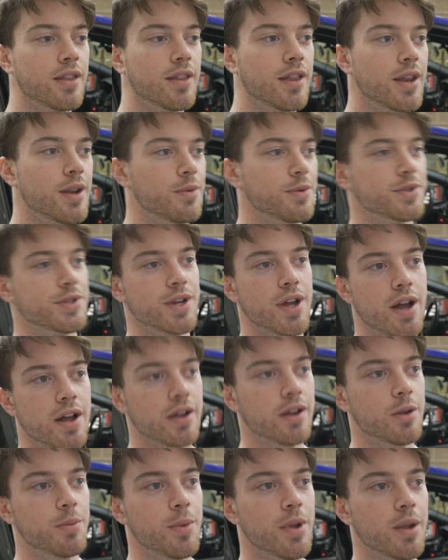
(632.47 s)
that it was not
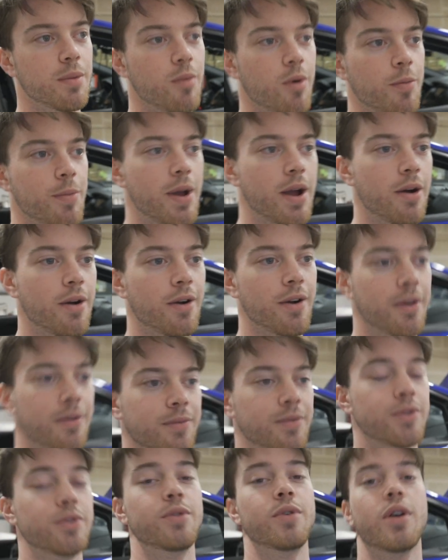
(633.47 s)
gonna make more power,
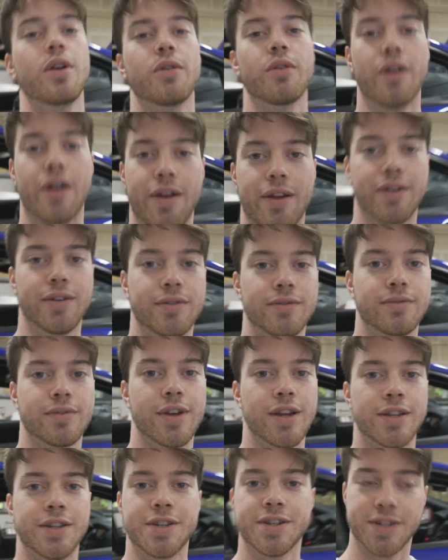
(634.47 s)
you are right.
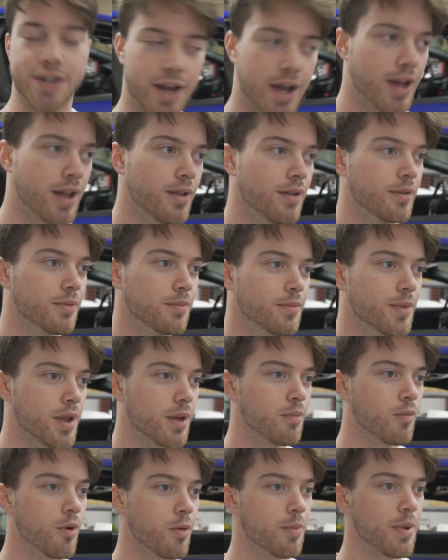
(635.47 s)
It does not
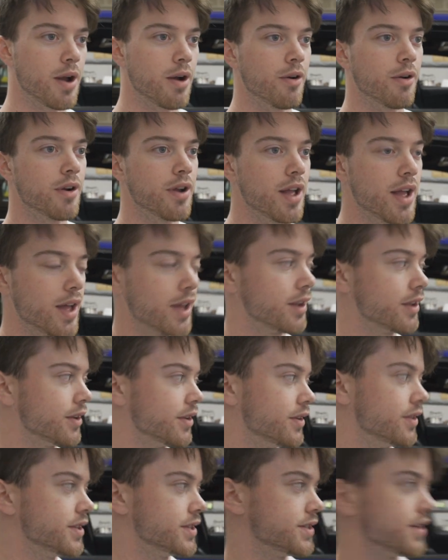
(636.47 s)
make more power adding
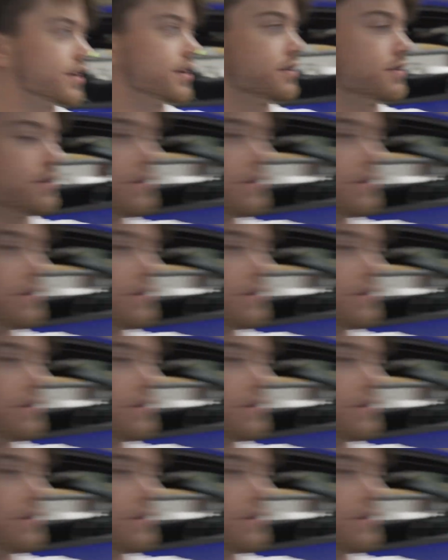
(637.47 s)
an intake